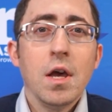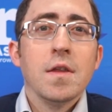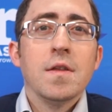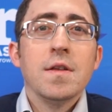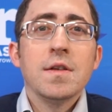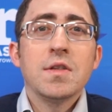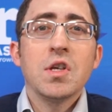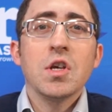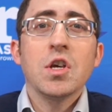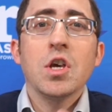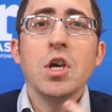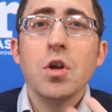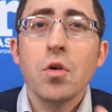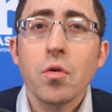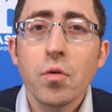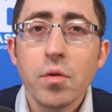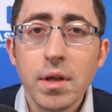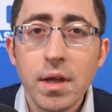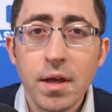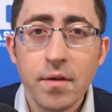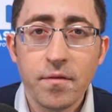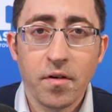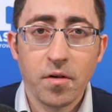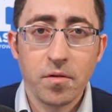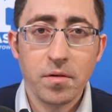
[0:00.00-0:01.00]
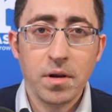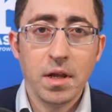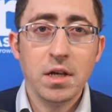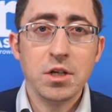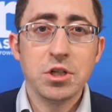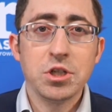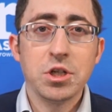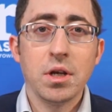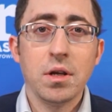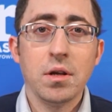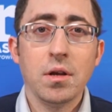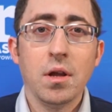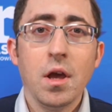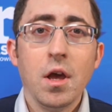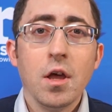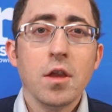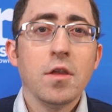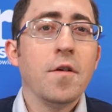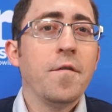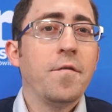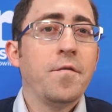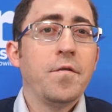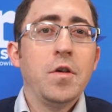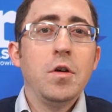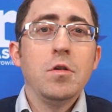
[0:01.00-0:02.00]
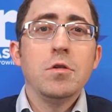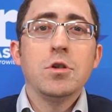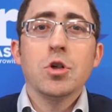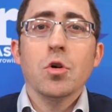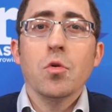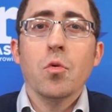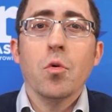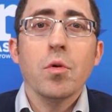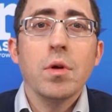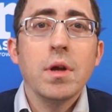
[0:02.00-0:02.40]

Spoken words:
the security of our nation, the future